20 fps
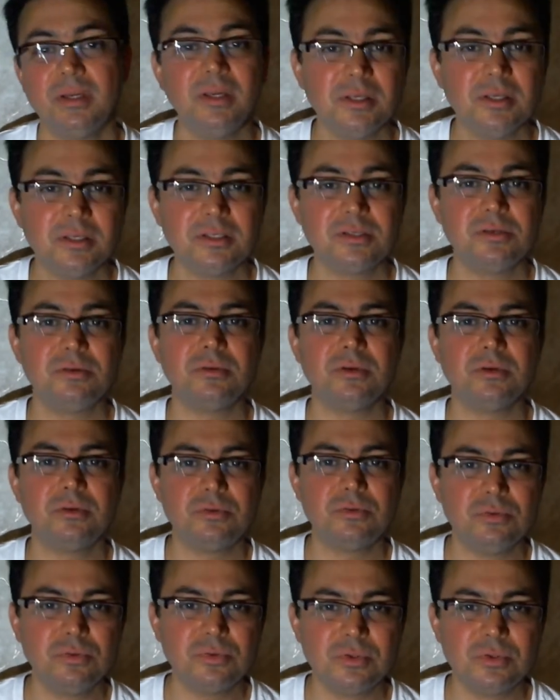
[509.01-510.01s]
is to the
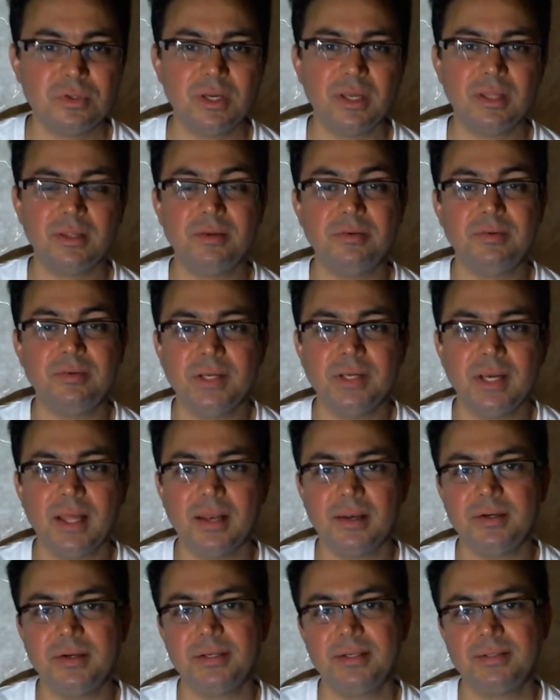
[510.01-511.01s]
truth and the
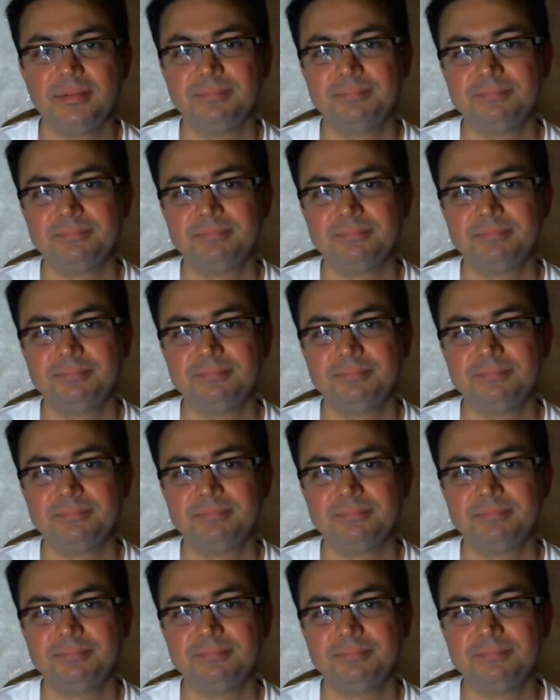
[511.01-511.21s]
reality.